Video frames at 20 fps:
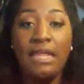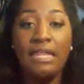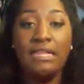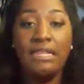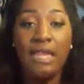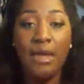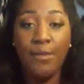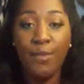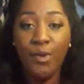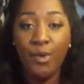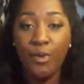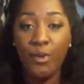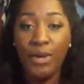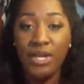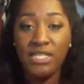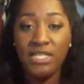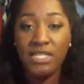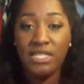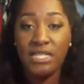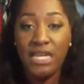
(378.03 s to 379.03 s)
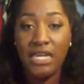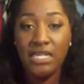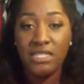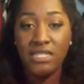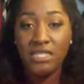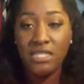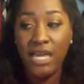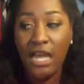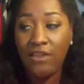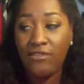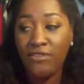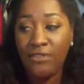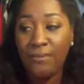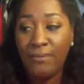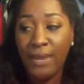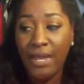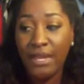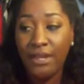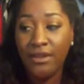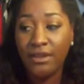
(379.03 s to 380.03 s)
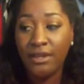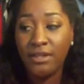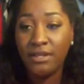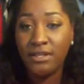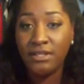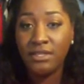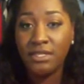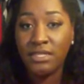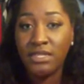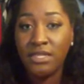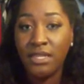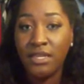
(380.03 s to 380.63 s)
leopard wedges I just got from Baker's.